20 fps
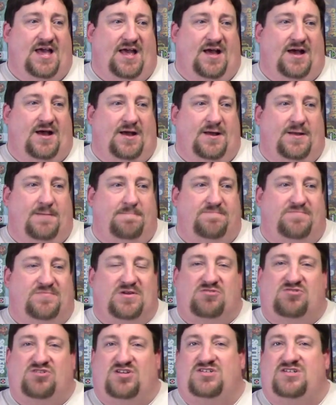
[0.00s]
Um,
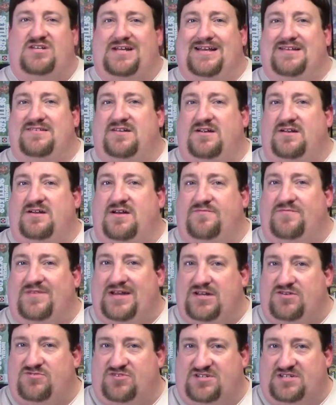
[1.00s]
there just isn't enough
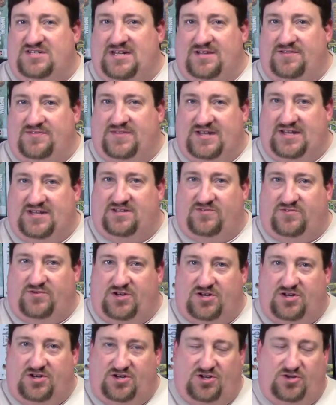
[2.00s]
interesting things for
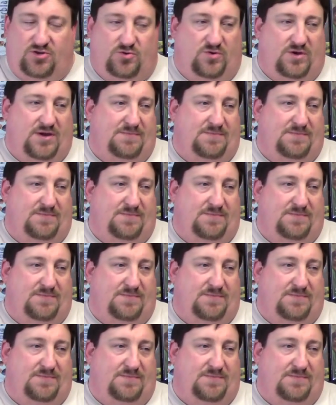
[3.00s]
you to do.